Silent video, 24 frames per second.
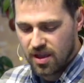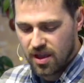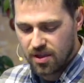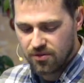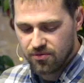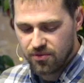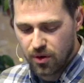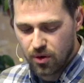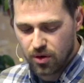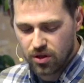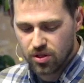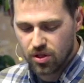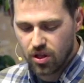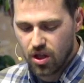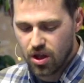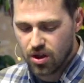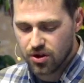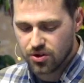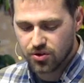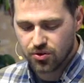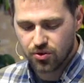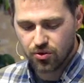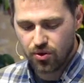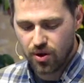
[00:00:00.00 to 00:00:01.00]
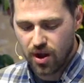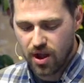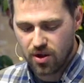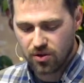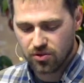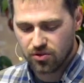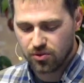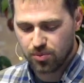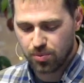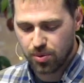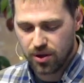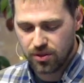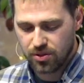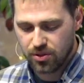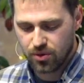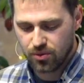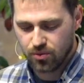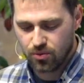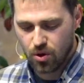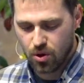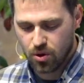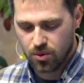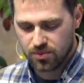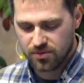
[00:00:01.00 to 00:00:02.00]
A very large crowd spread
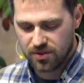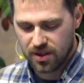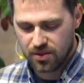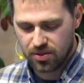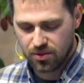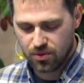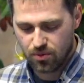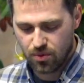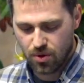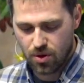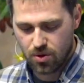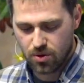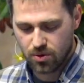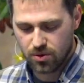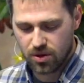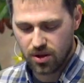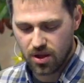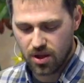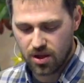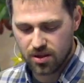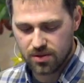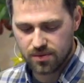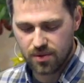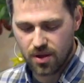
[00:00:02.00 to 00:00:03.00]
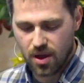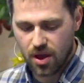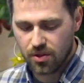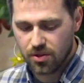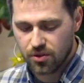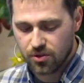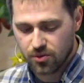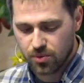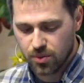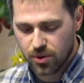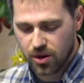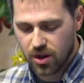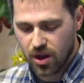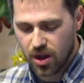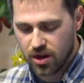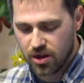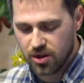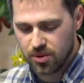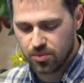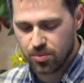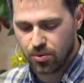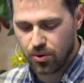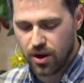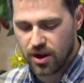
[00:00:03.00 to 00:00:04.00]
their robes on the road. Others were
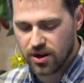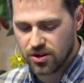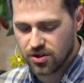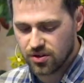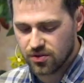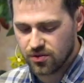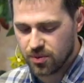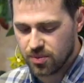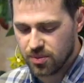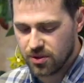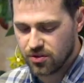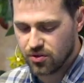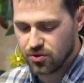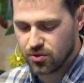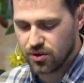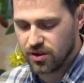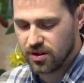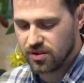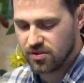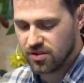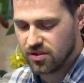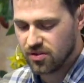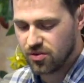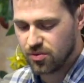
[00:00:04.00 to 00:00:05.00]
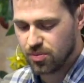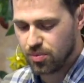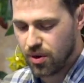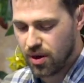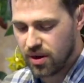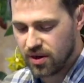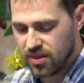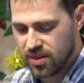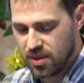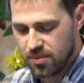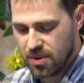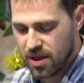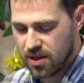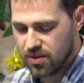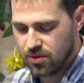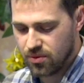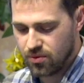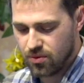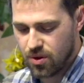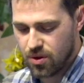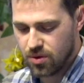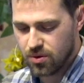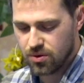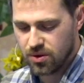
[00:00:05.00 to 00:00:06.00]
cutting branches from the trees and spreading them on
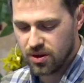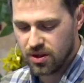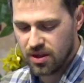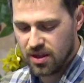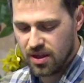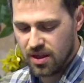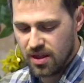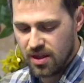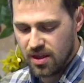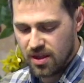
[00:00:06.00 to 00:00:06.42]
the road.